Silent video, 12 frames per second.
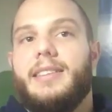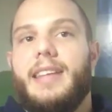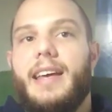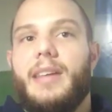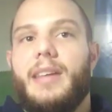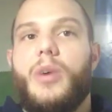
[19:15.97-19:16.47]

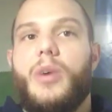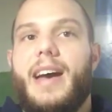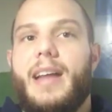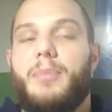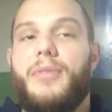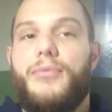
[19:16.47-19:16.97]
than we
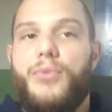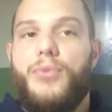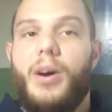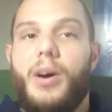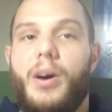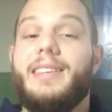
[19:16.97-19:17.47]
had
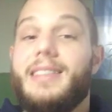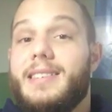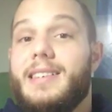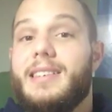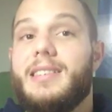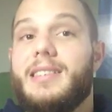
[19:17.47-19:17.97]
before. And
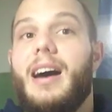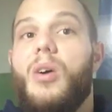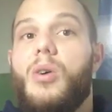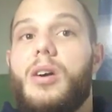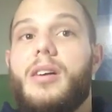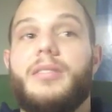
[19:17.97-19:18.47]
this
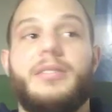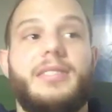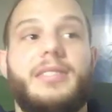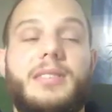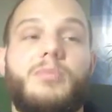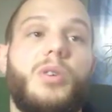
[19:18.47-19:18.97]

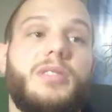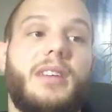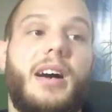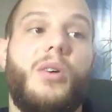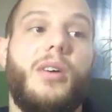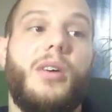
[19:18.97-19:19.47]
was
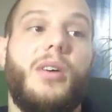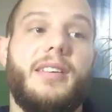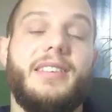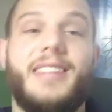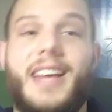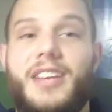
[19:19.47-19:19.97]
our
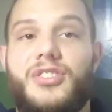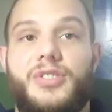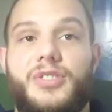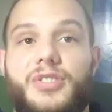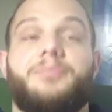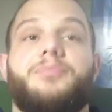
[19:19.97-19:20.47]

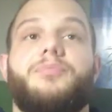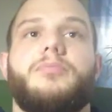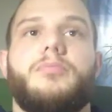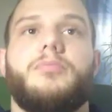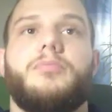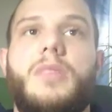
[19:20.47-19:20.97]
intention.
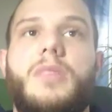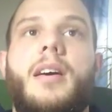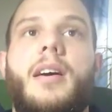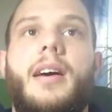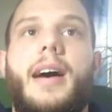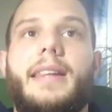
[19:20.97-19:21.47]

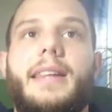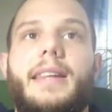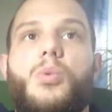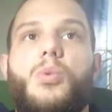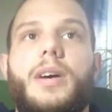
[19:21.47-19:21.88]
And I